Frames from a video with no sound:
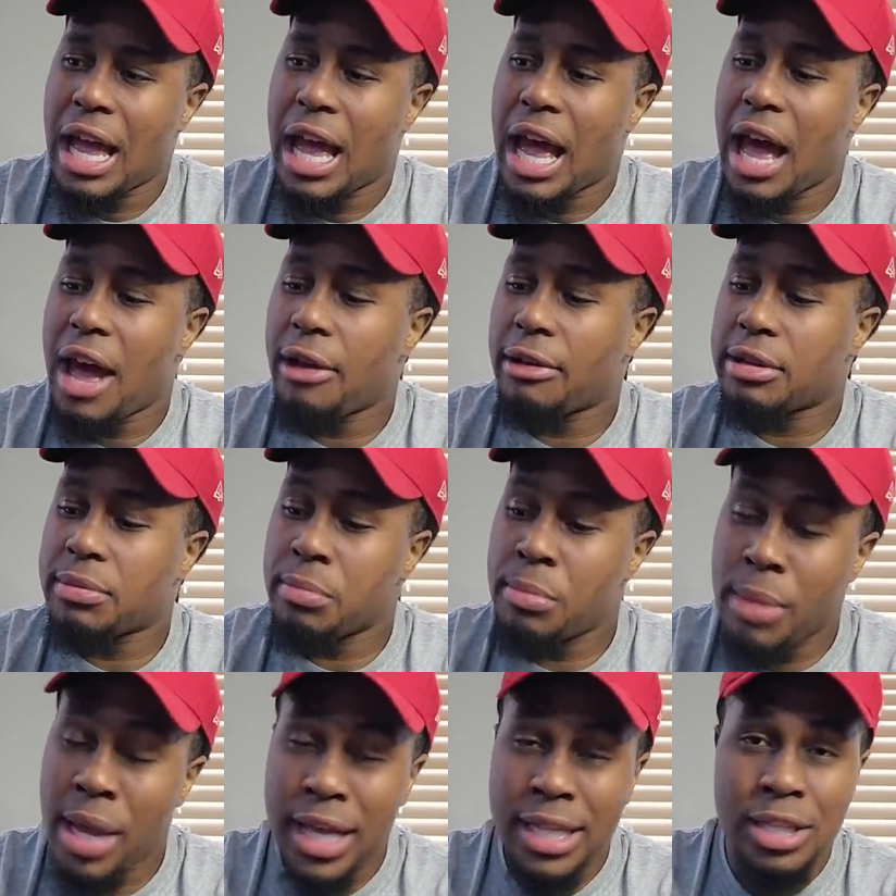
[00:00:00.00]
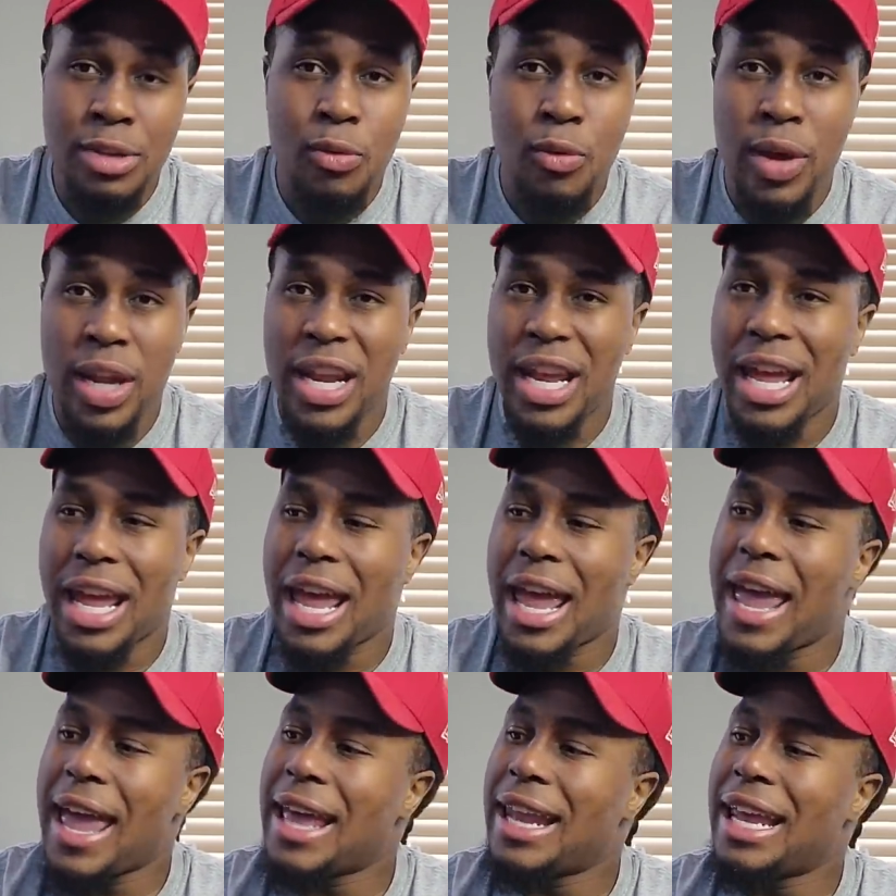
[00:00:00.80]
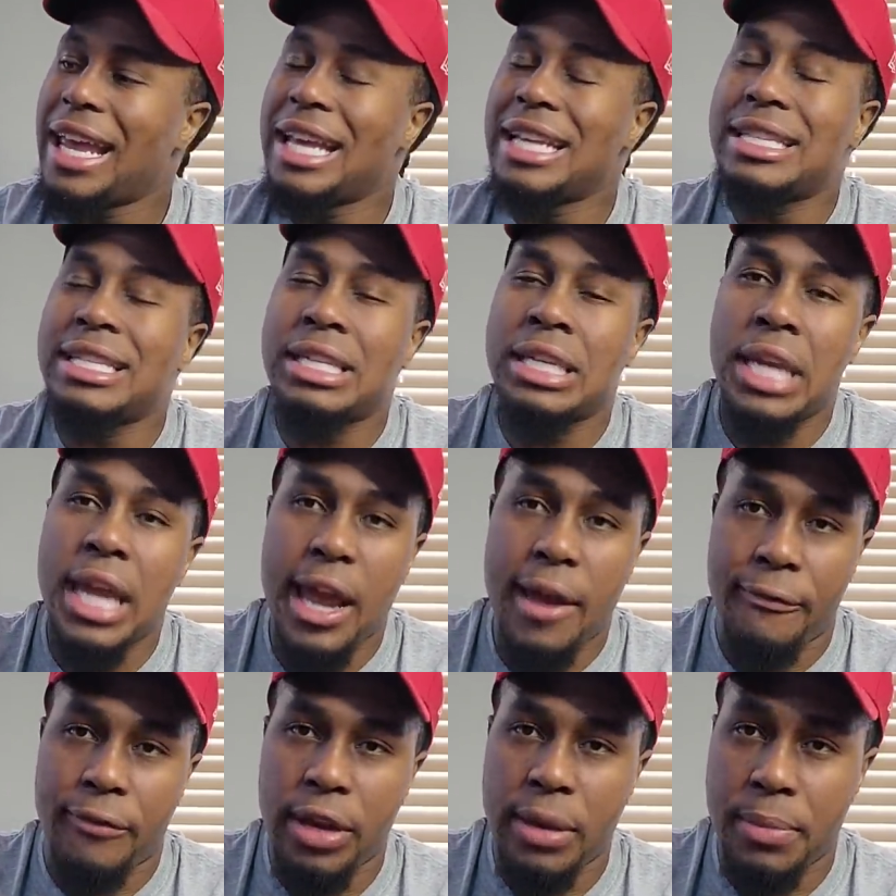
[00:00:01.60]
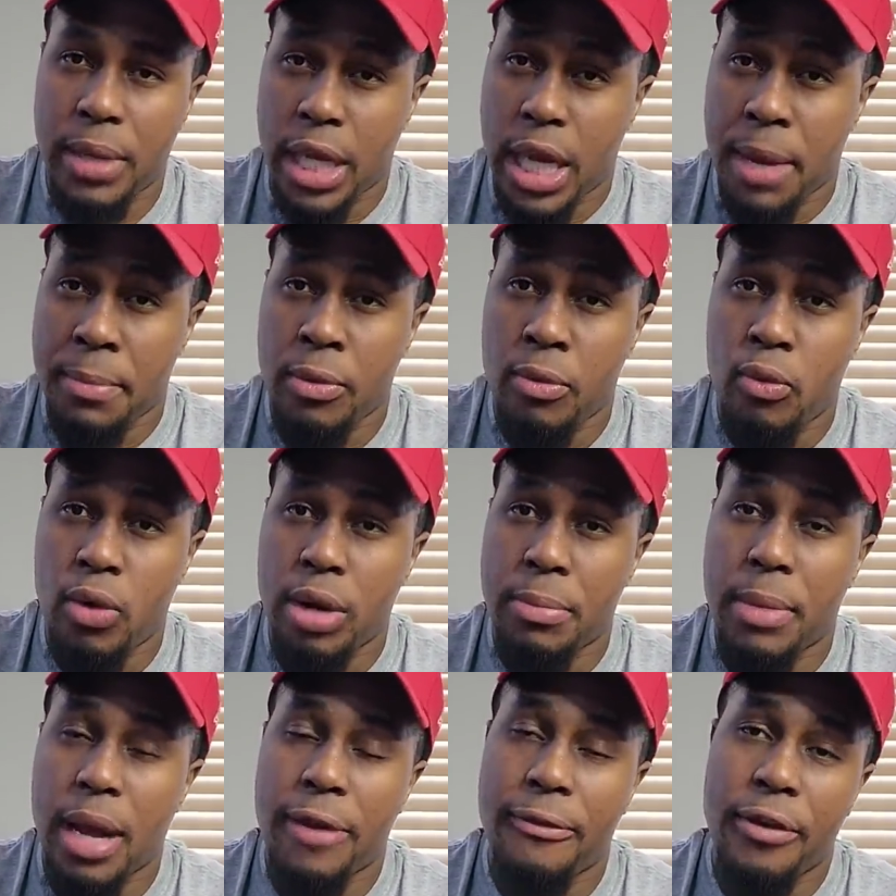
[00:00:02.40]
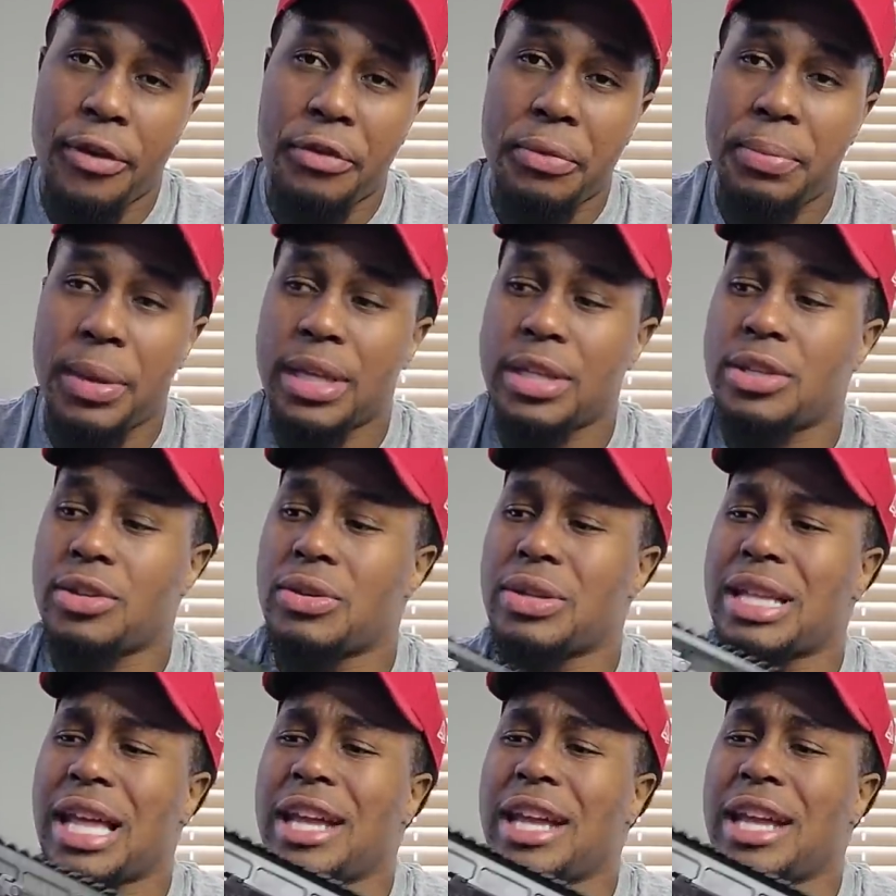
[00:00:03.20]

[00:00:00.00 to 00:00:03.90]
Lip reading: I was messing with it and it definitely became one of my favorite pistols.